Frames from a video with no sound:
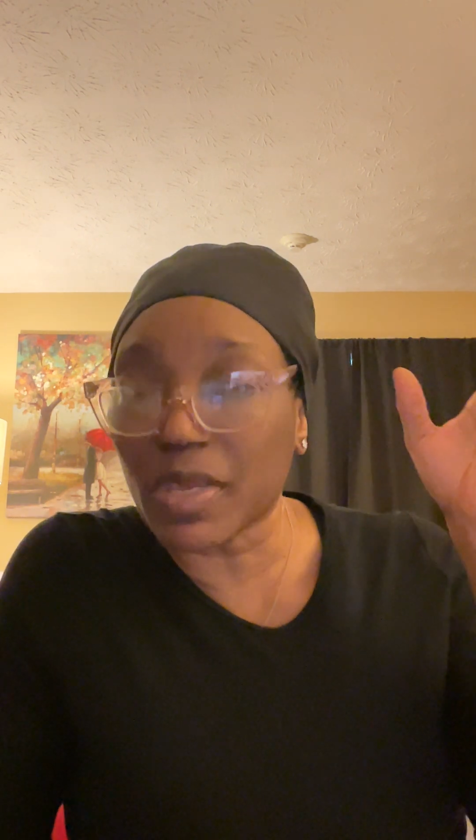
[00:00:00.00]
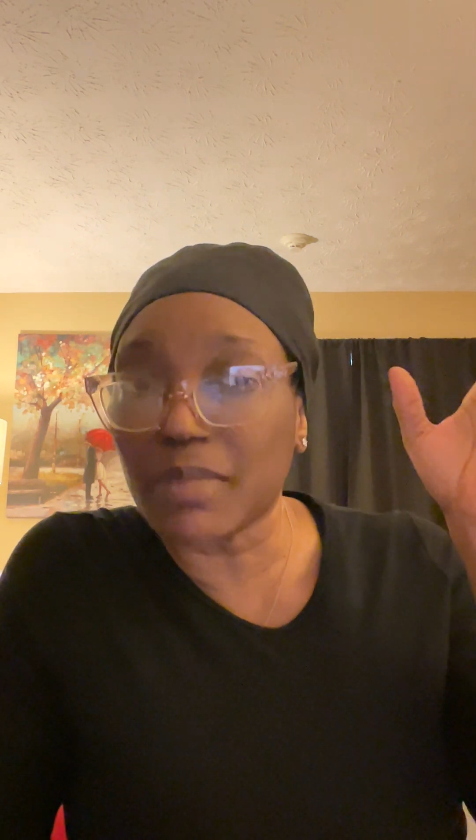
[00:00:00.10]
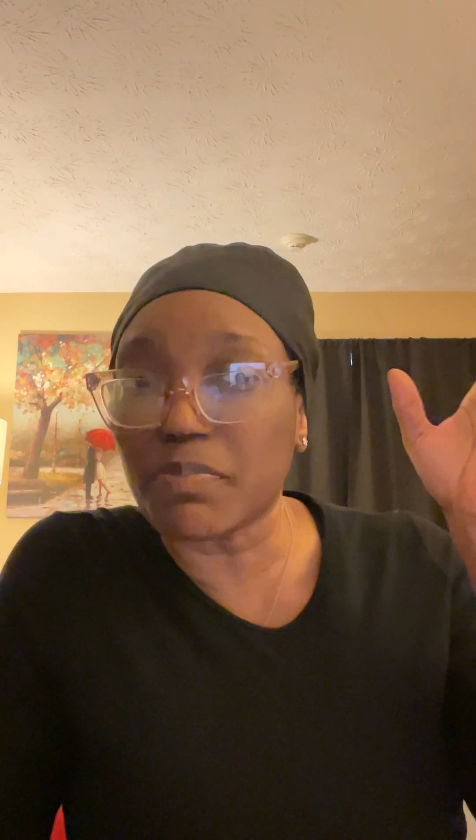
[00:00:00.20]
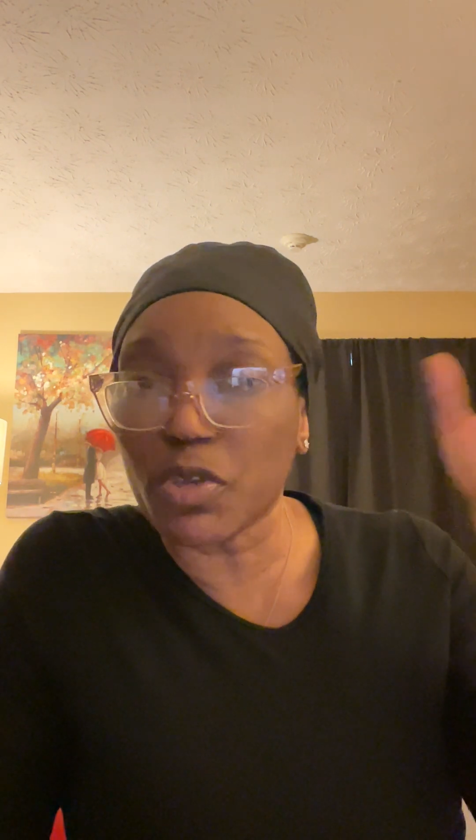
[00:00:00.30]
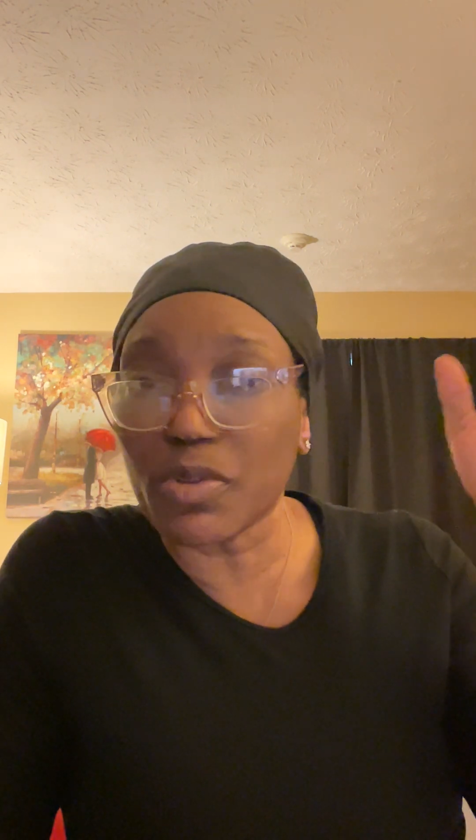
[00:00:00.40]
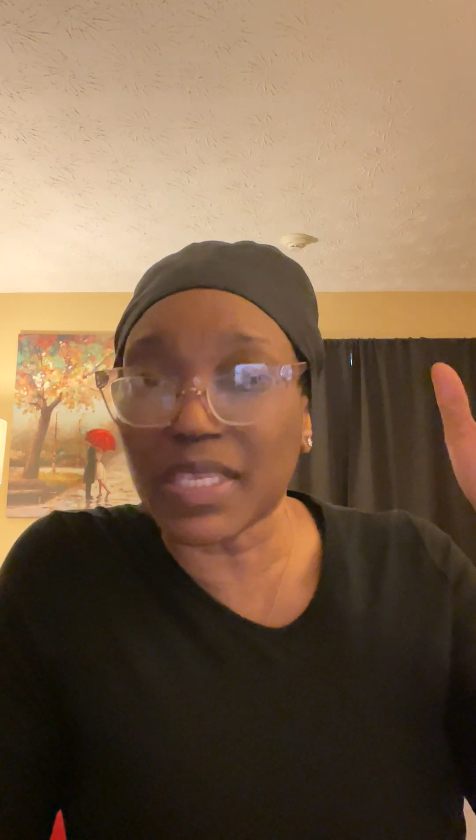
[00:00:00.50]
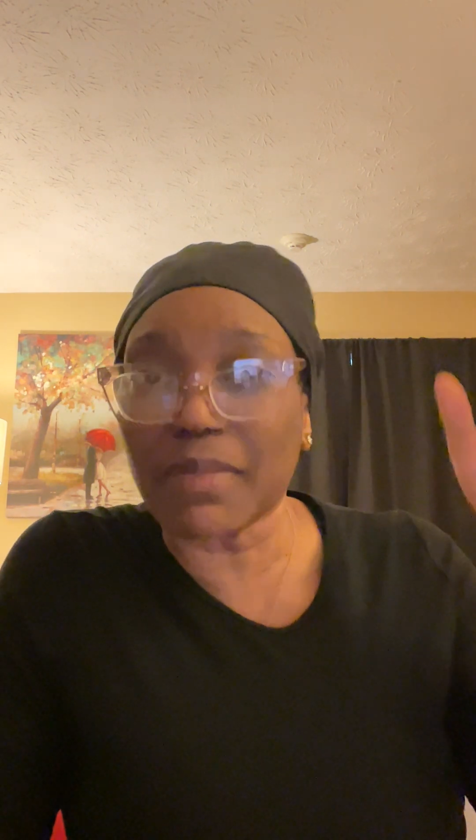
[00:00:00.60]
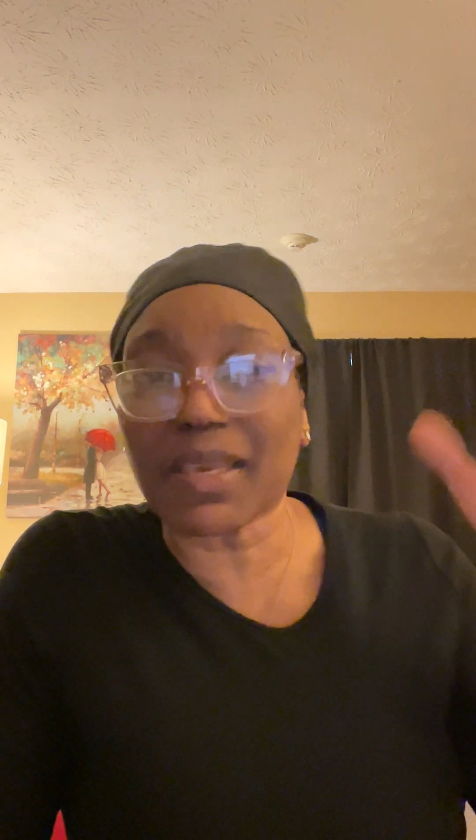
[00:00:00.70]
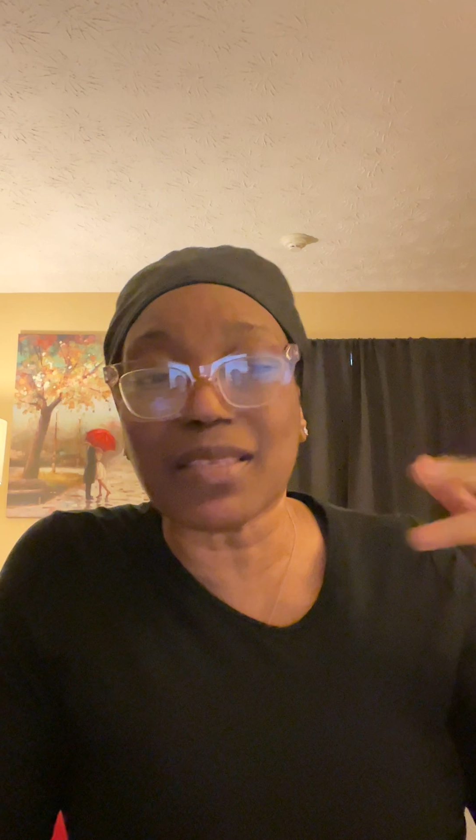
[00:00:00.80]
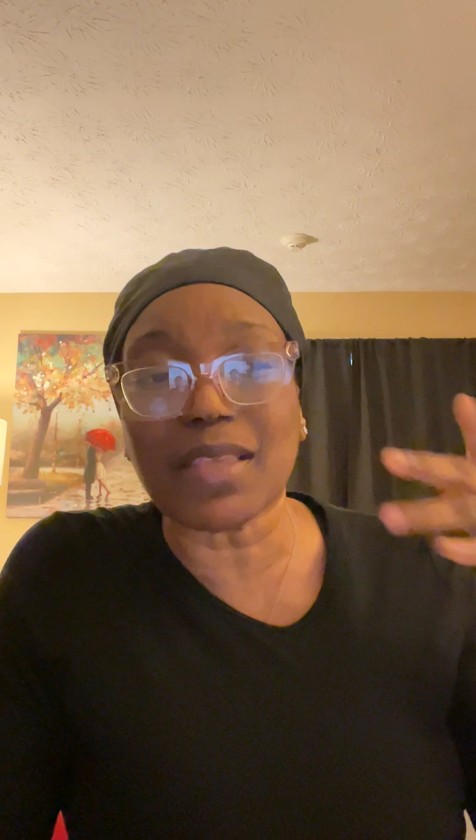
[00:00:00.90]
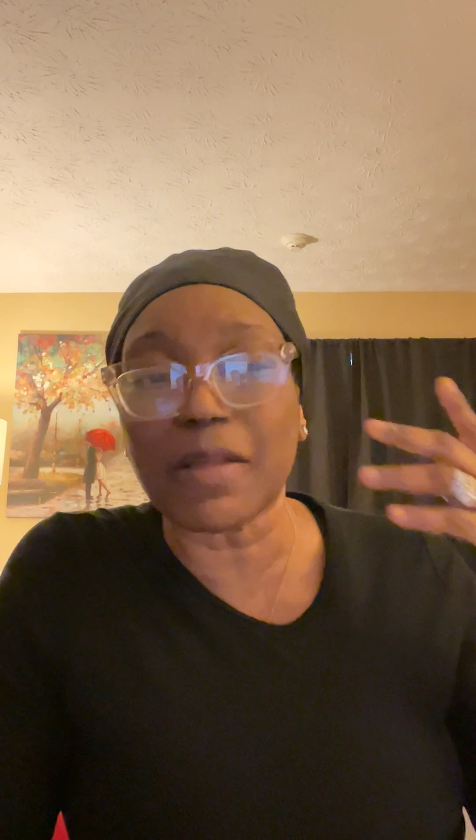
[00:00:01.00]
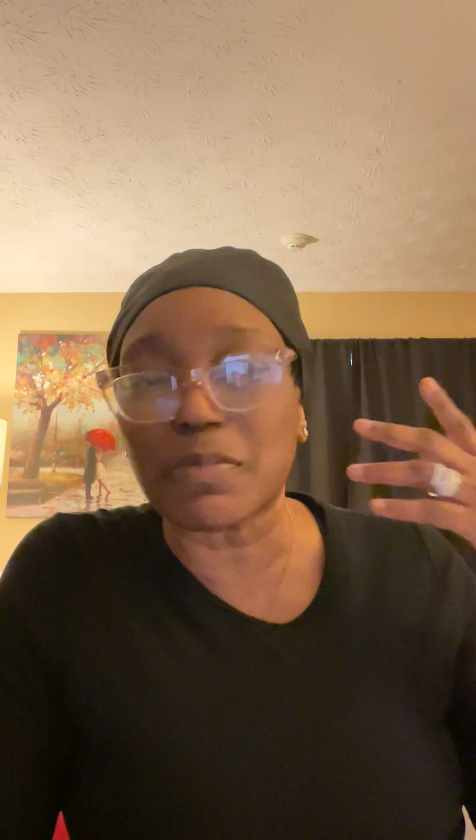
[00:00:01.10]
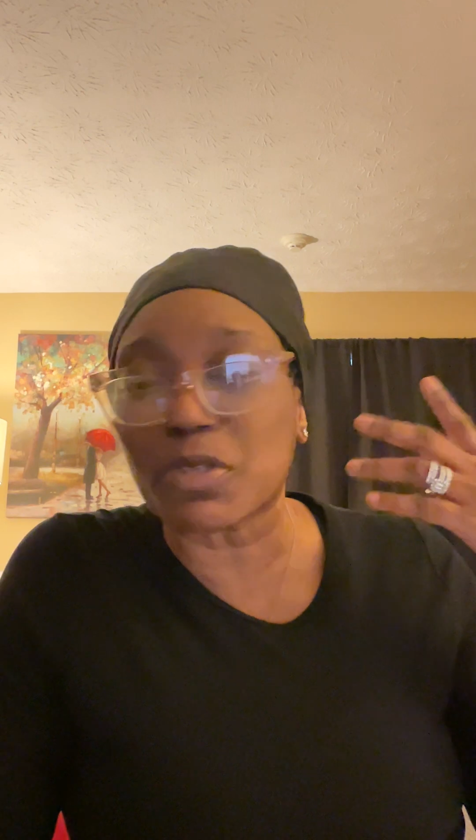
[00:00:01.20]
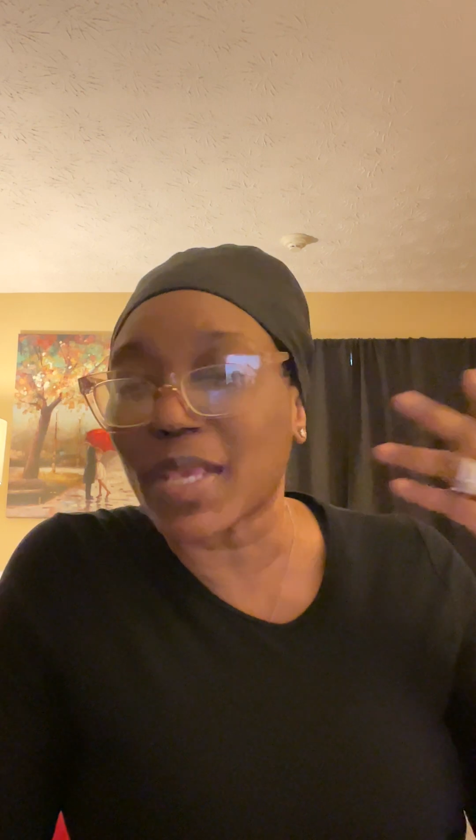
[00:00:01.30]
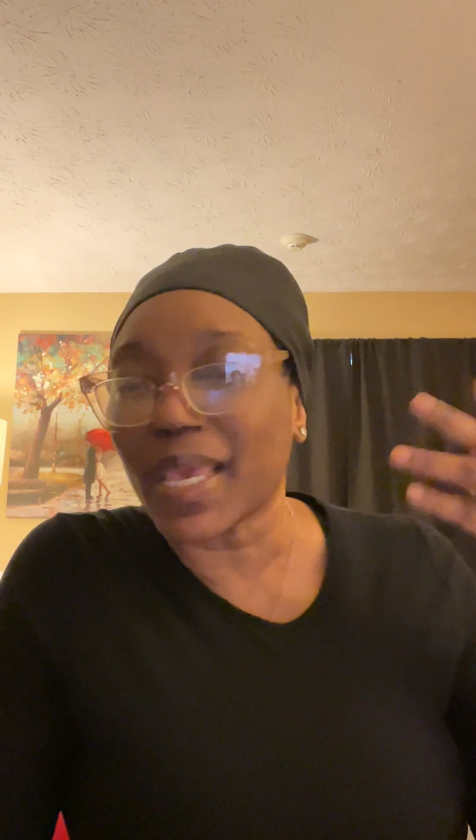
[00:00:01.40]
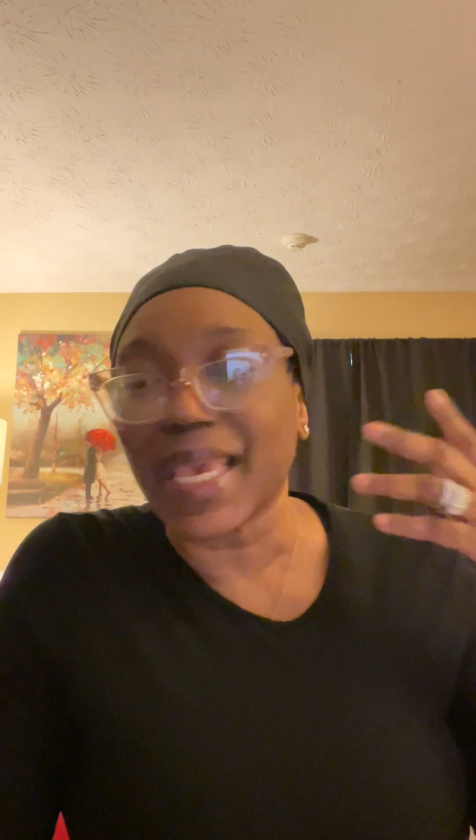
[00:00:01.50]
in beauty, because